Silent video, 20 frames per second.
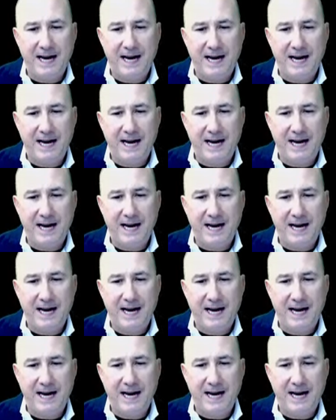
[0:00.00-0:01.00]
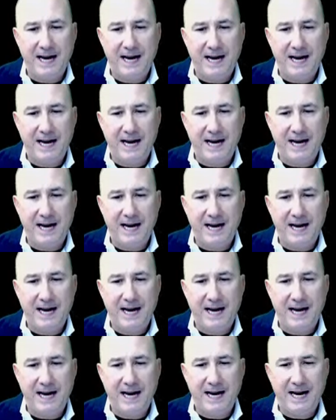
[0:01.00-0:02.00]
make rich everyone
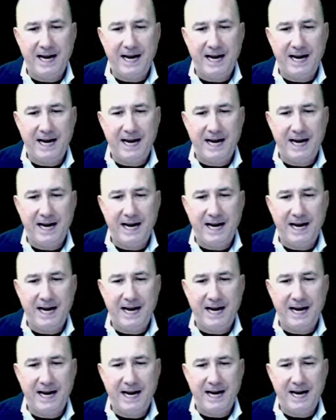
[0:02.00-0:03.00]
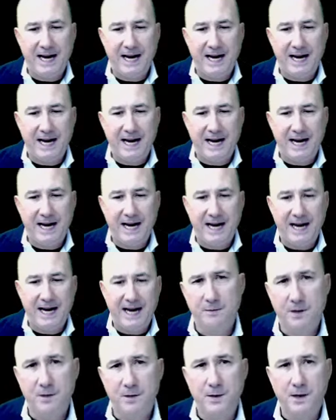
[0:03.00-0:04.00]
I meet. Not just
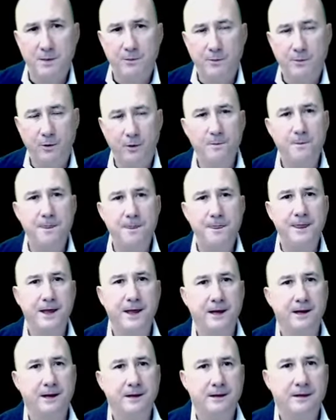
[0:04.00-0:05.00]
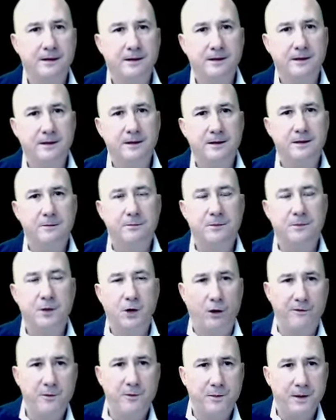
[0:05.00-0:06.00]
some of the people, but all
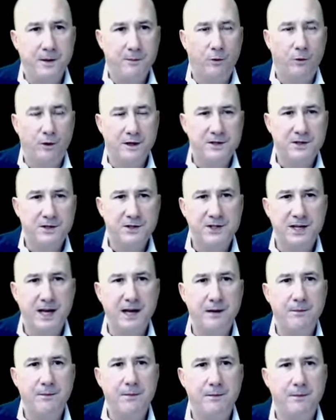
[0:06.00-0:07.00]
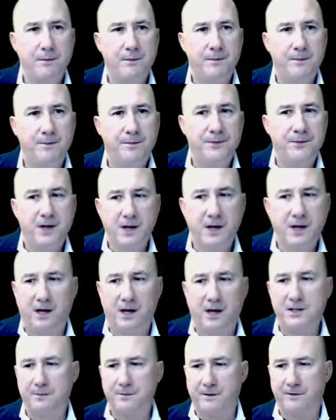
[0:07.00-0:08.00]
of the people. It's the same
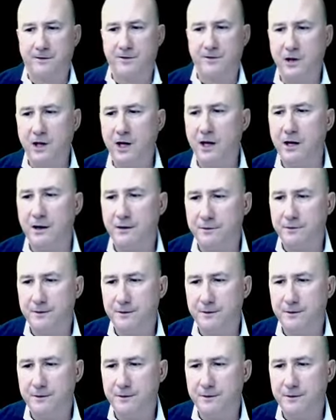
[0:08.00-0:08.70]
concept of the love